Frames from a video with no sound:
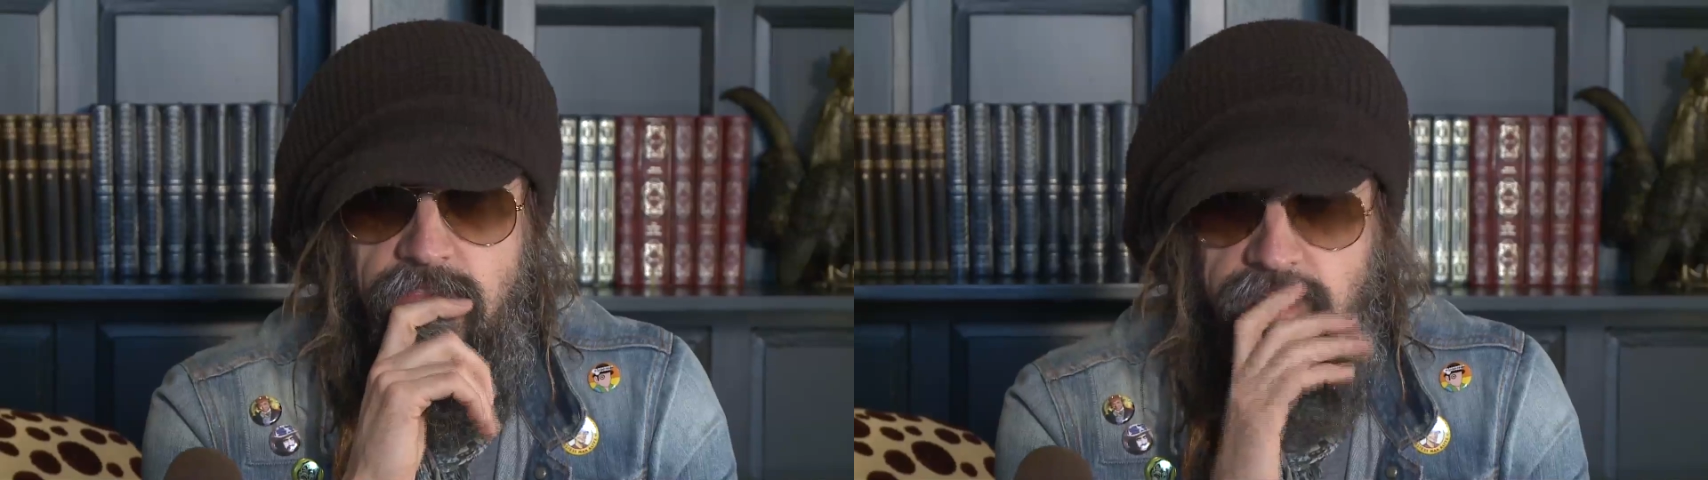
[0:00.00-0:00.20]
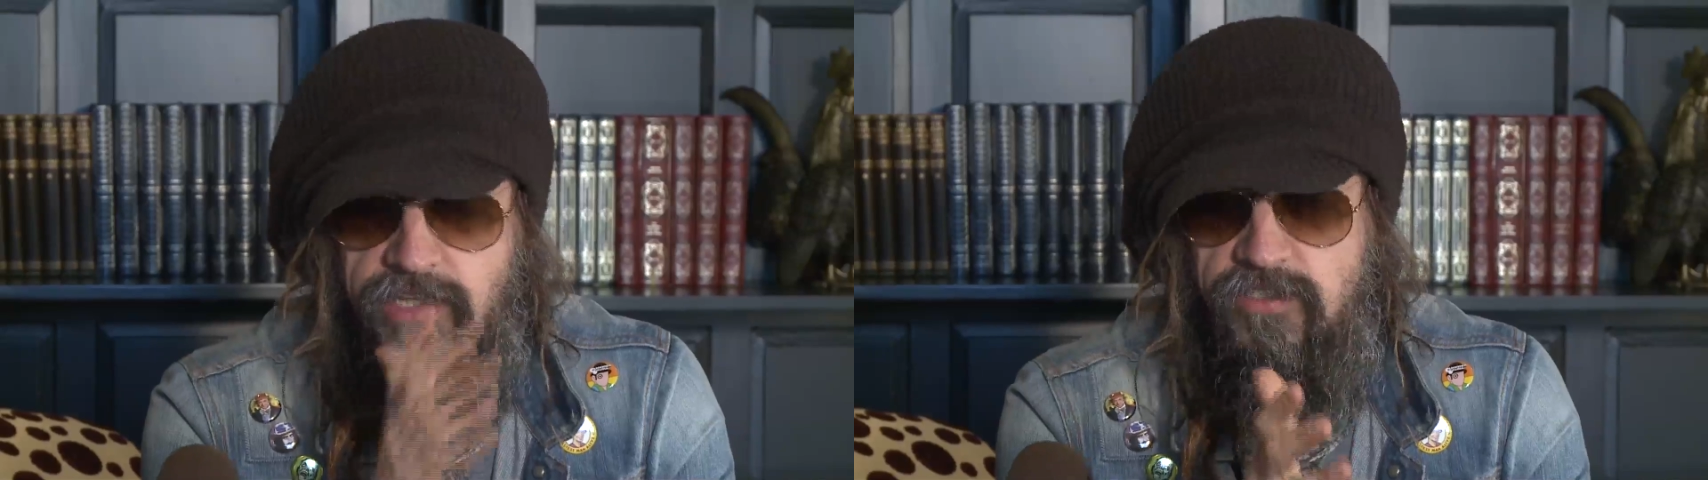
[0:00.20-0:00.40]

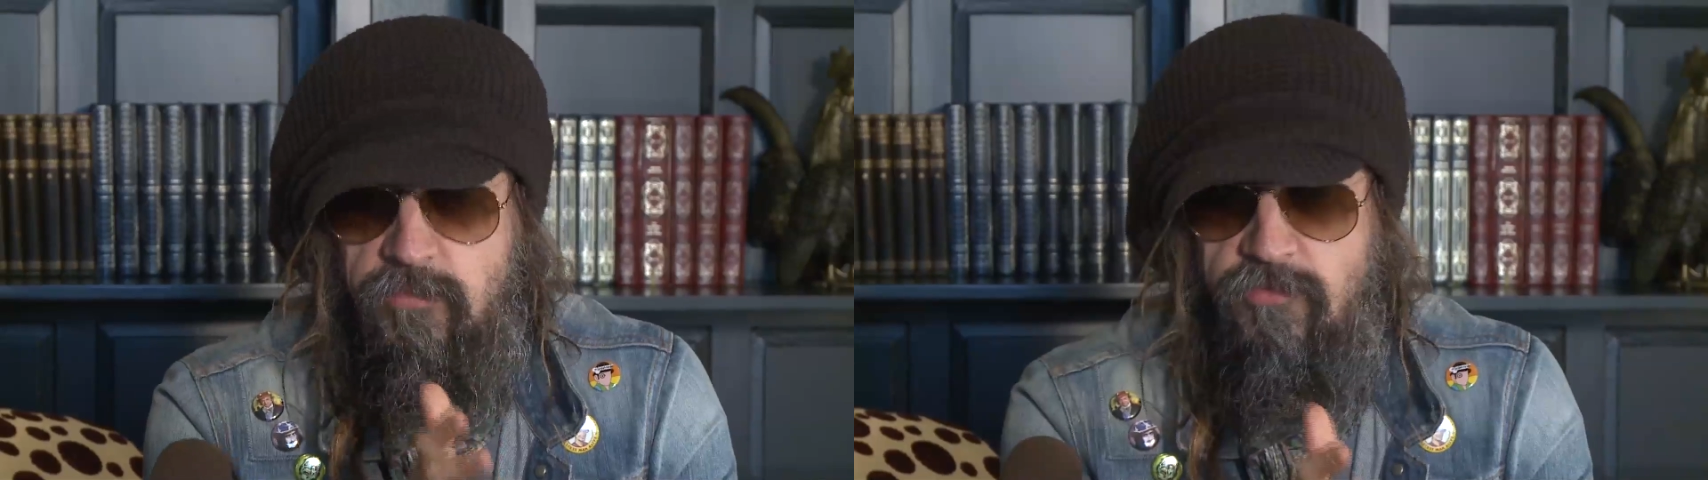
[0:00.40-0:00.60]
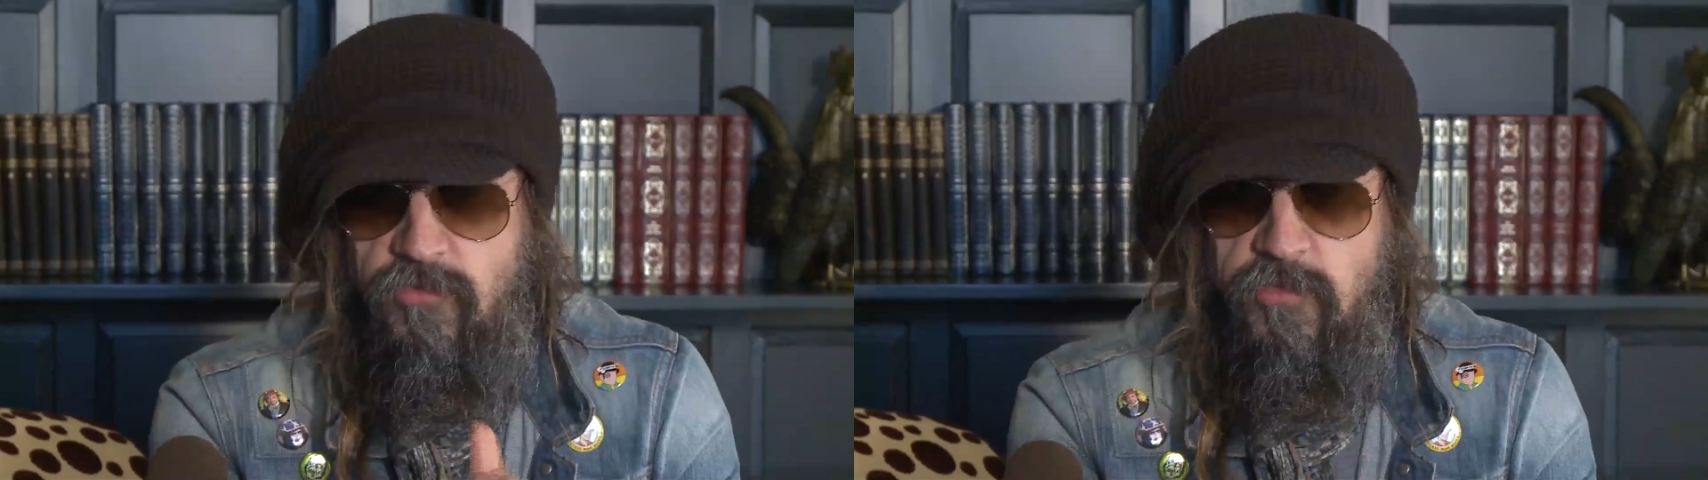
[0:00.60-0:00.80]
like I said
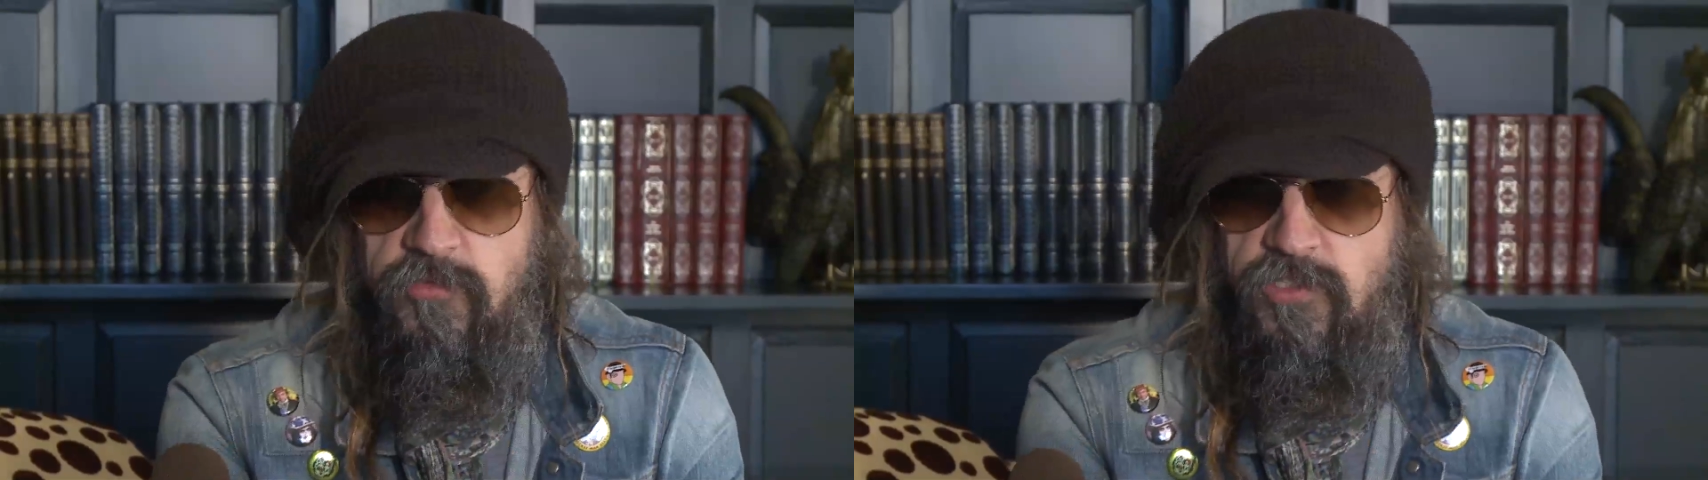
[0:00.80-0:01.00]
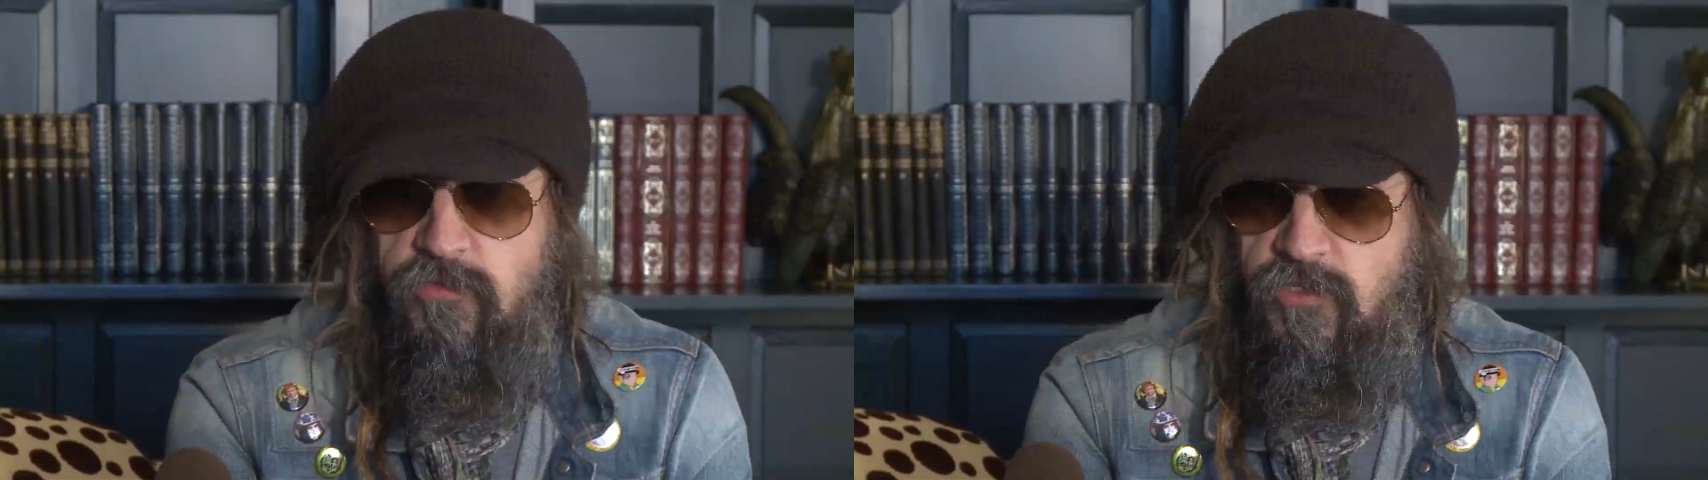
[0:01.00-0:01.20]
before, it's
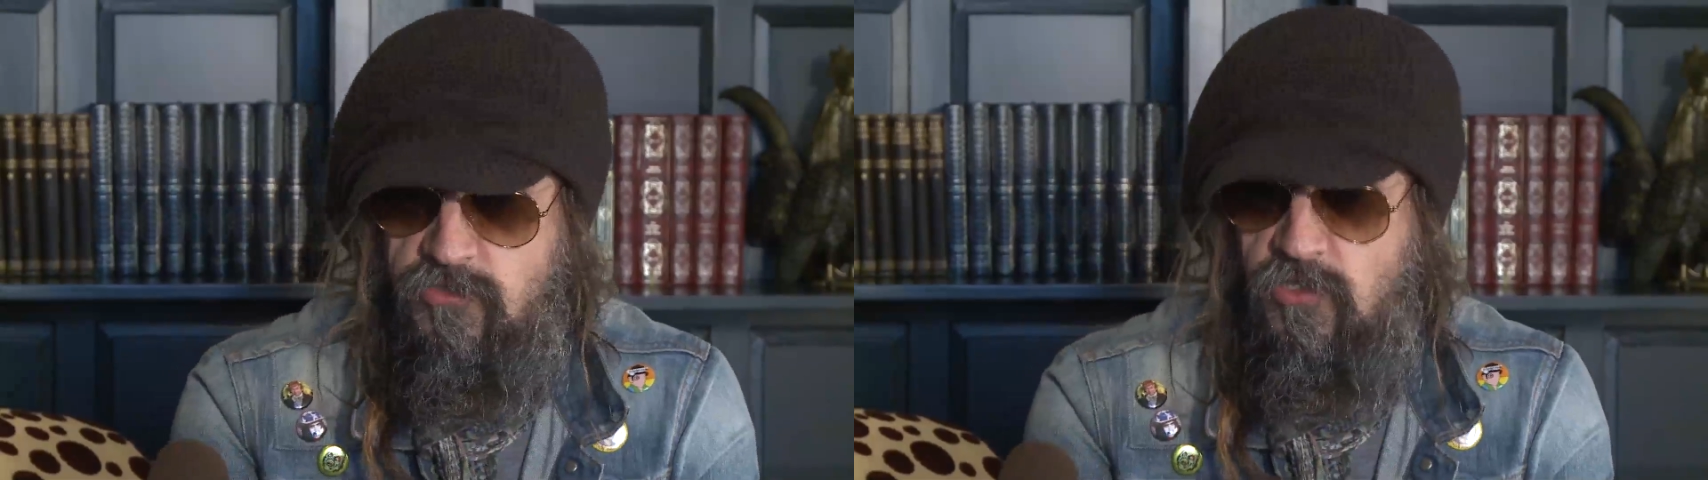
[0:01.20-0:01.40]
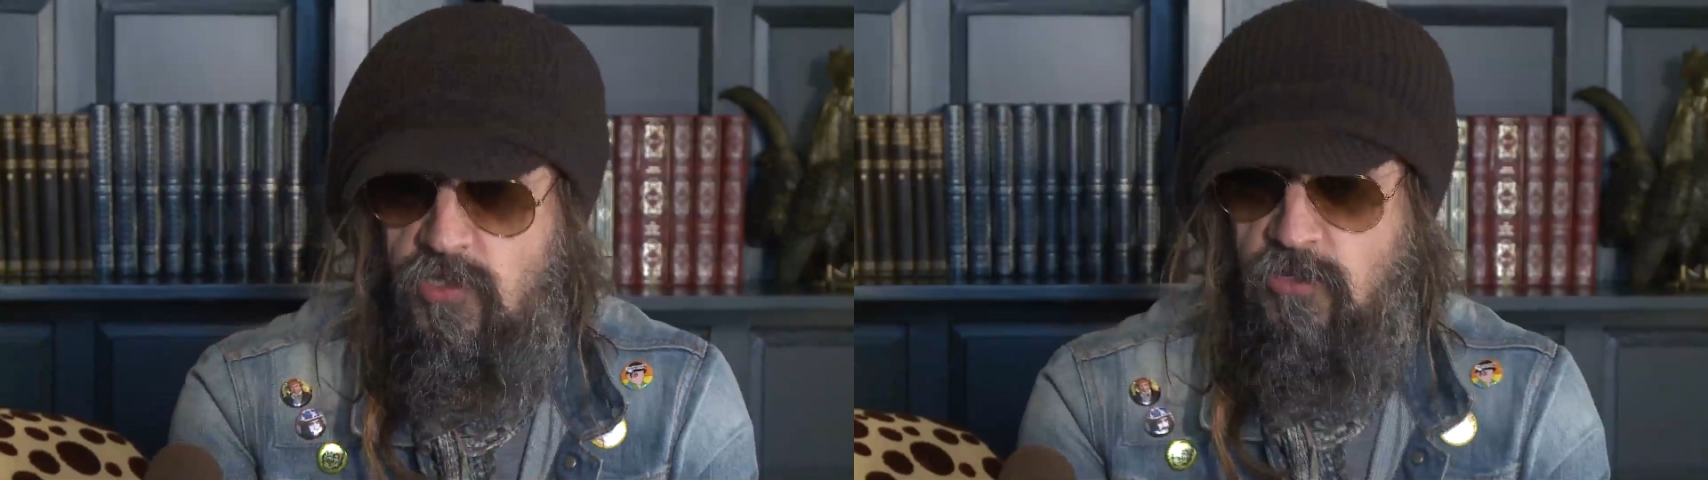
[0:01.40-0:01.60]
almost like with a
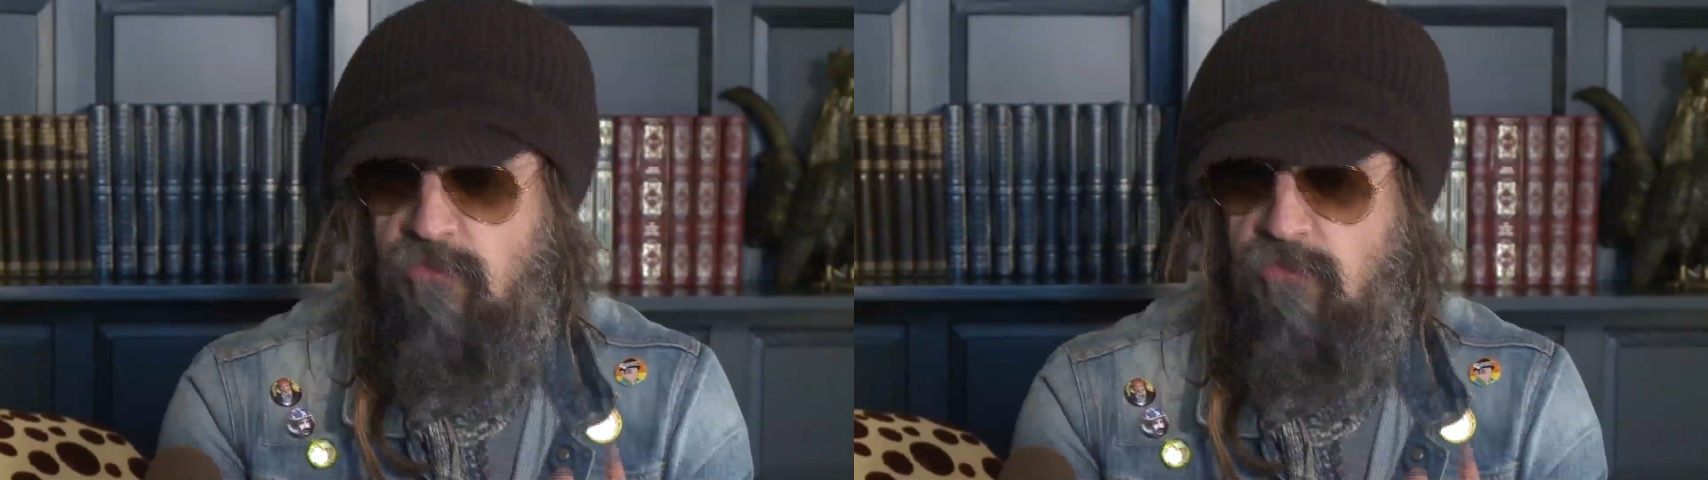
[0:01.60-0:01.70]
song,